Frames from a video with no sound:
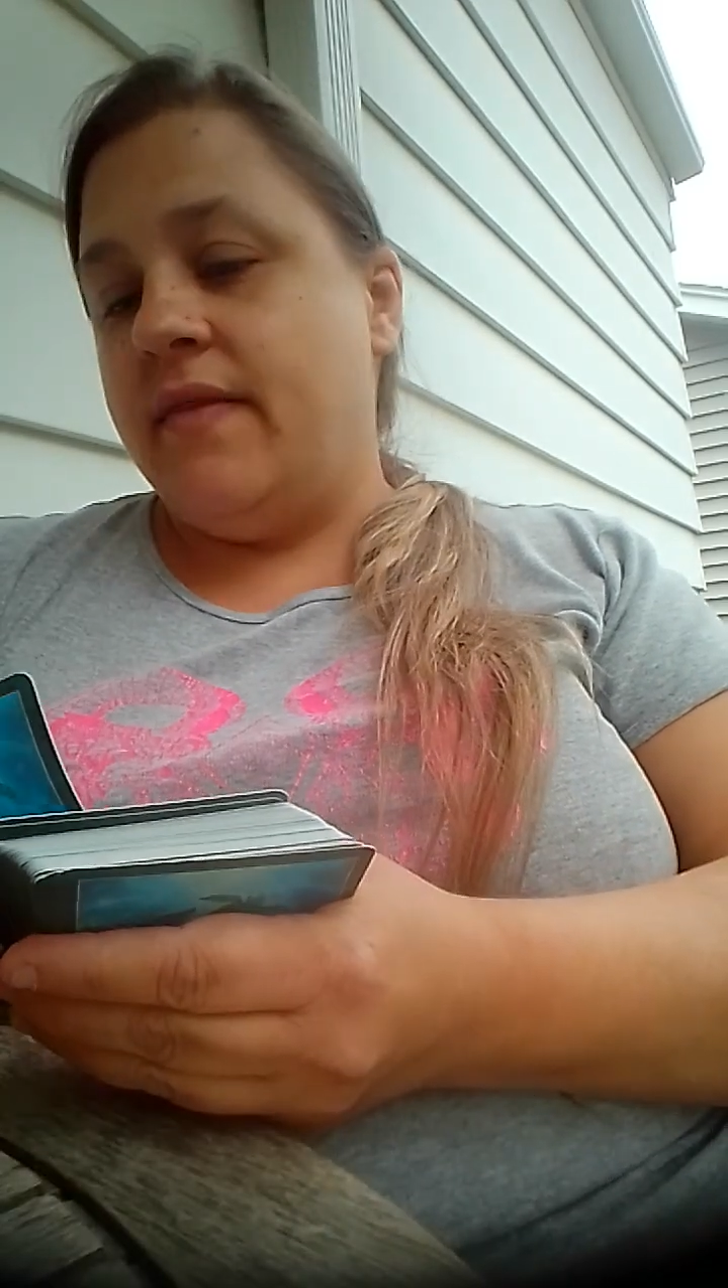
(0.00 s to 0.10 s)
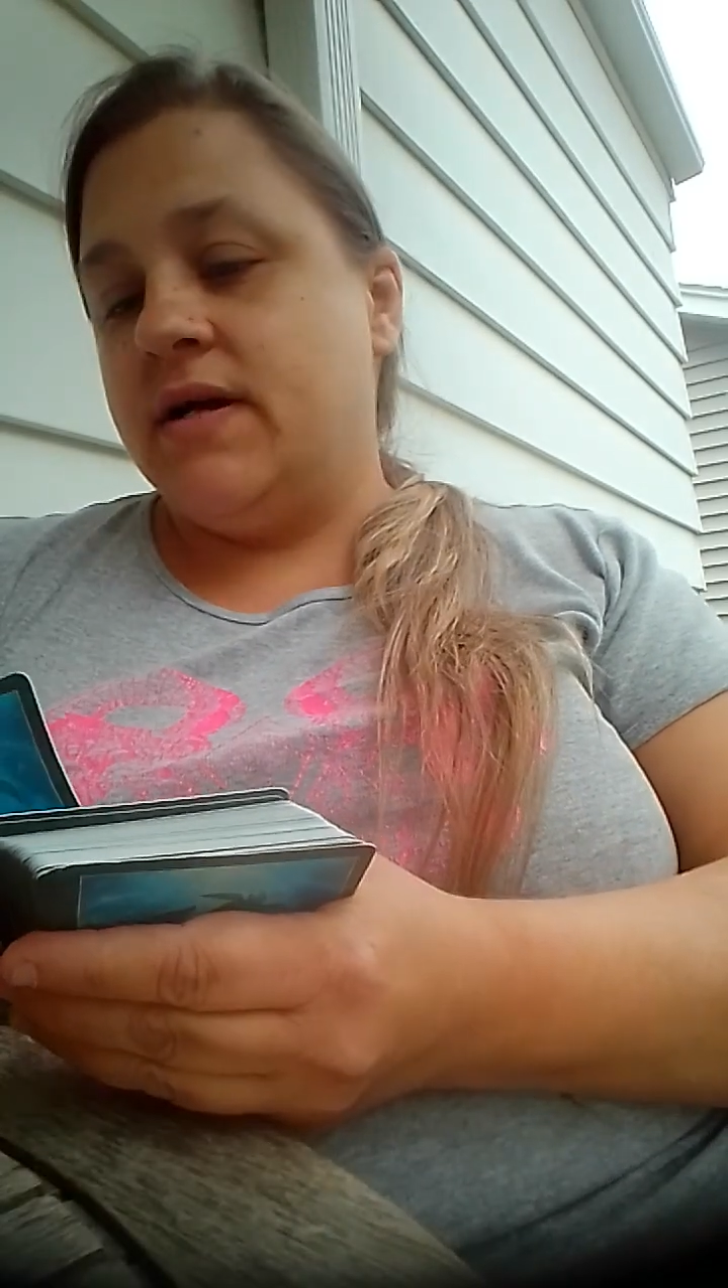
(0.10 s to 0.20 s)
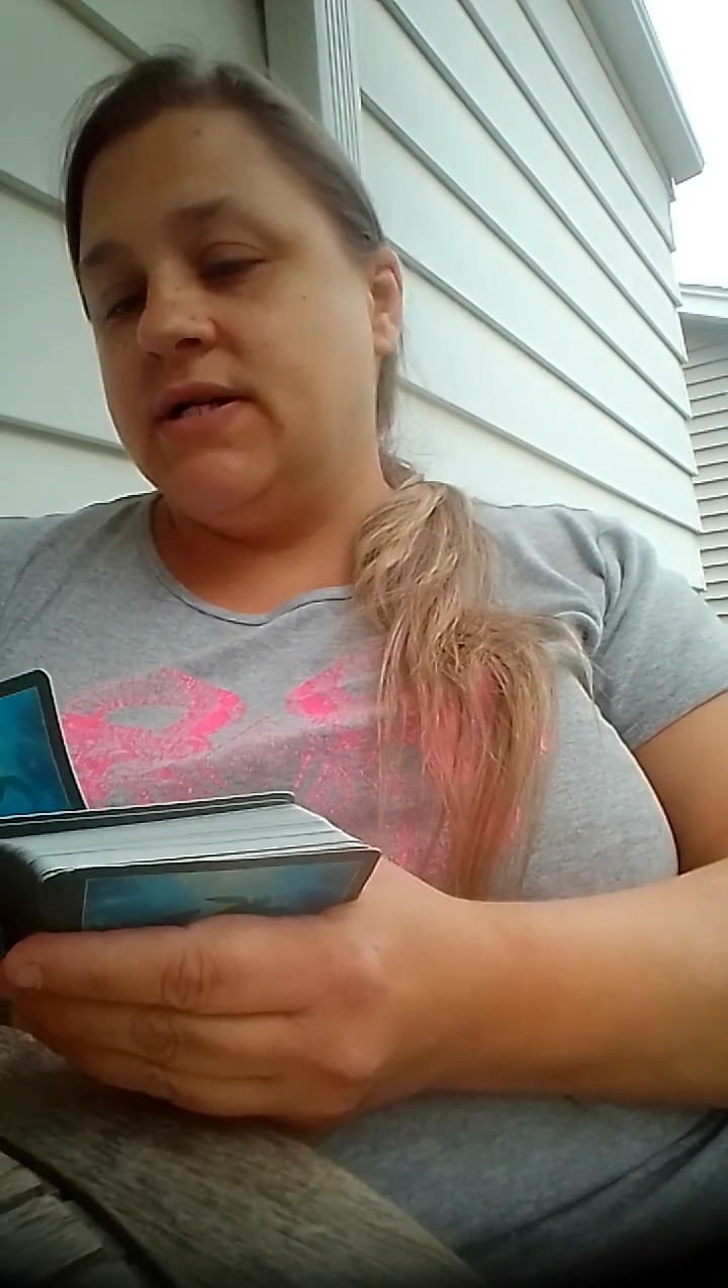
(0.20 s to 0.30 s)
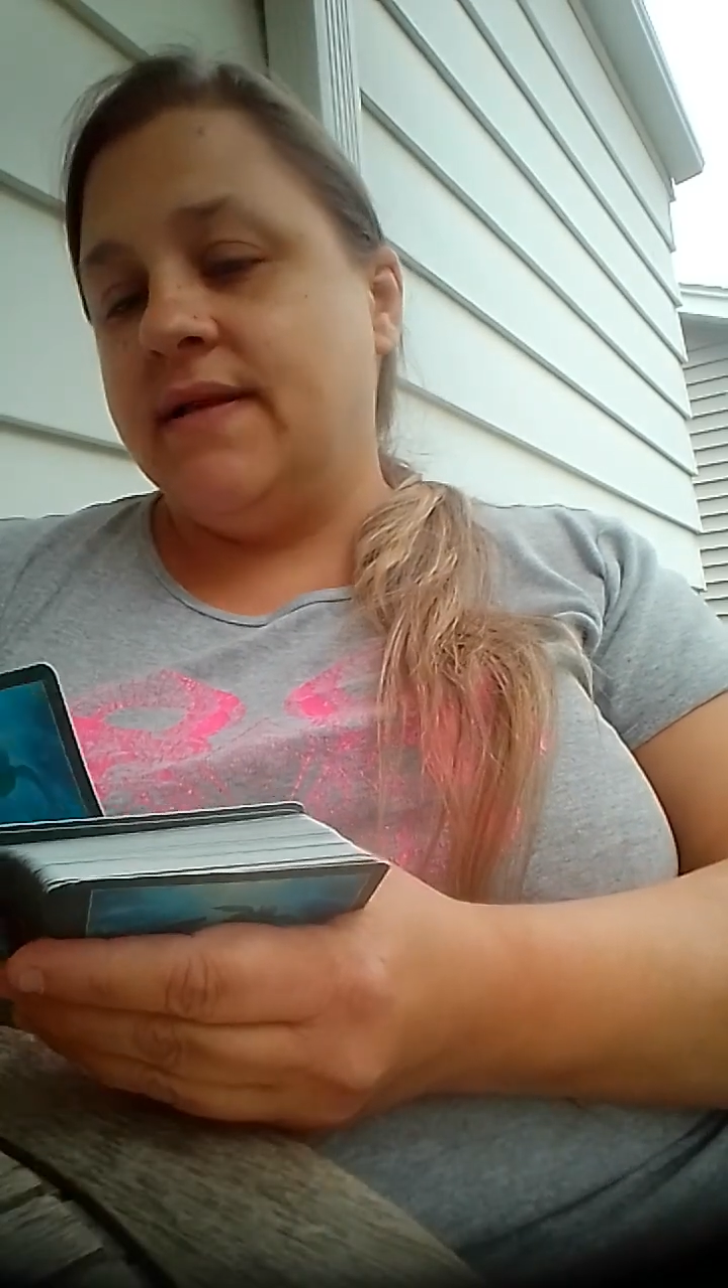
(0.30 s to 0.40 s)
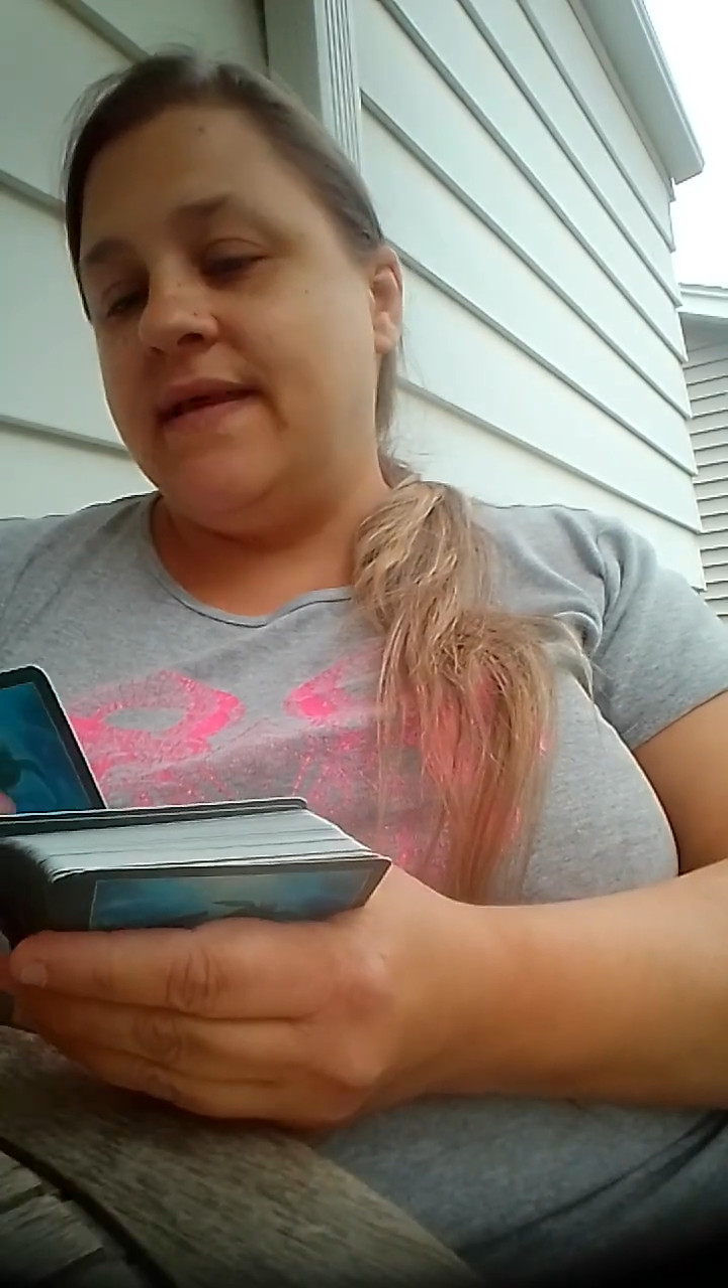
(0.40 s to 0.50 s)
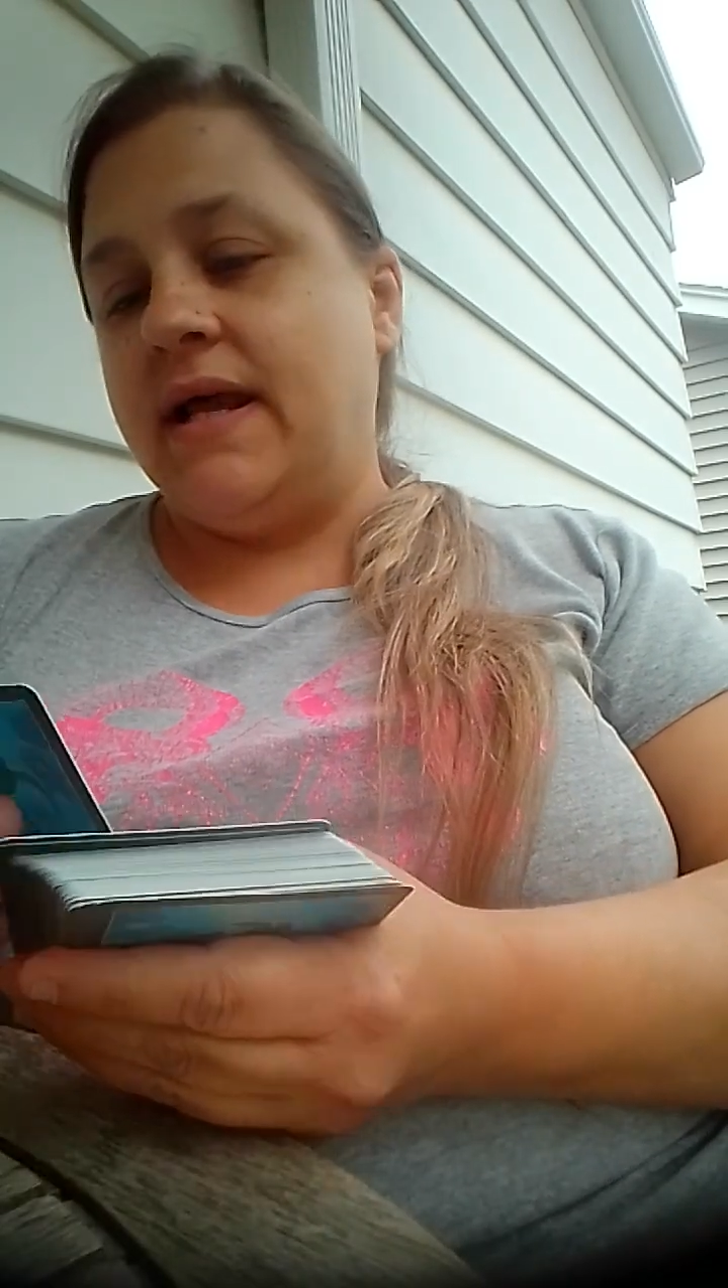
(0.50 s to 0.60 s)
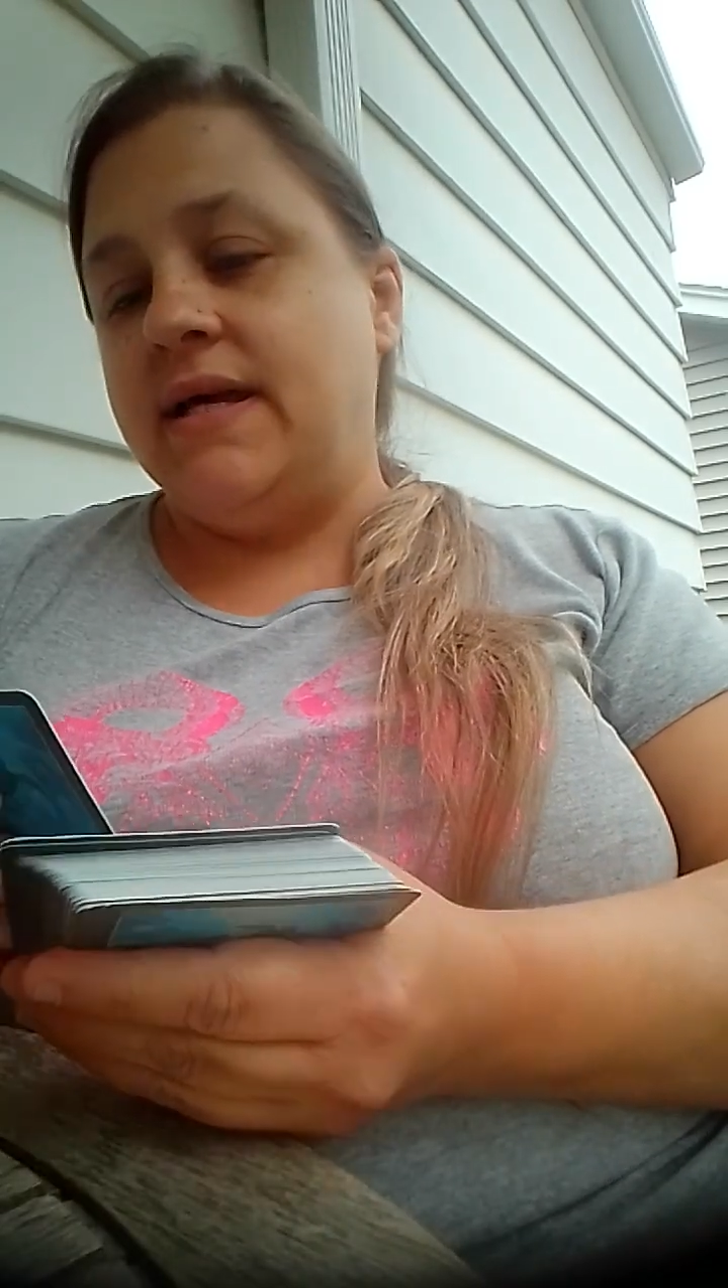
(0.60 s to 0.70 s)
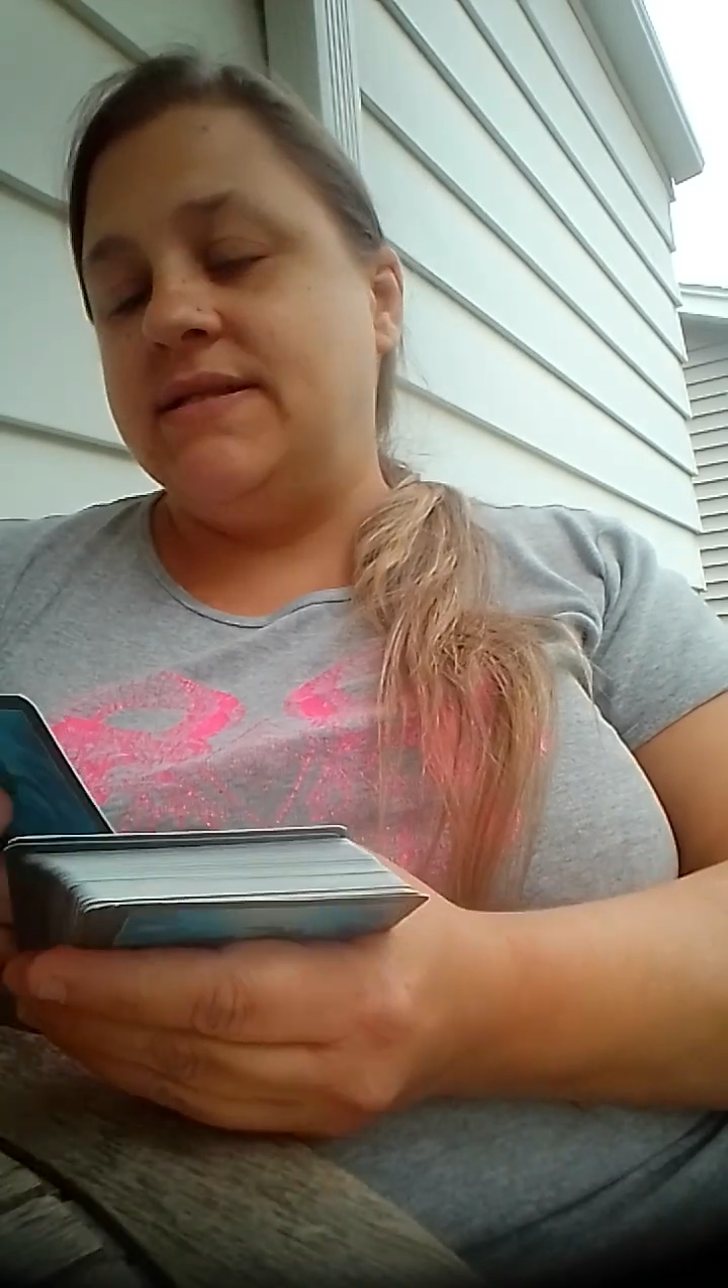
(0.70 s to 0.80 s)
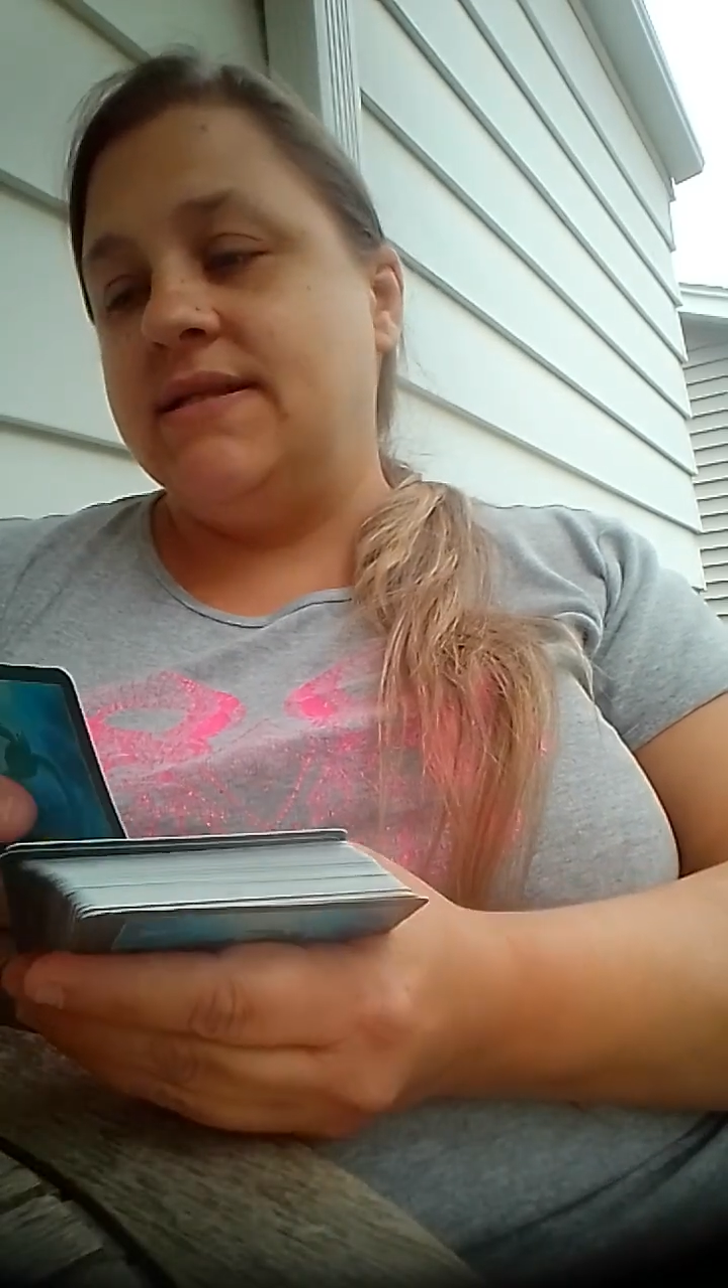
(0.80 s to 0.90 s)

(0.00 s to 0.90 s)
other deck that I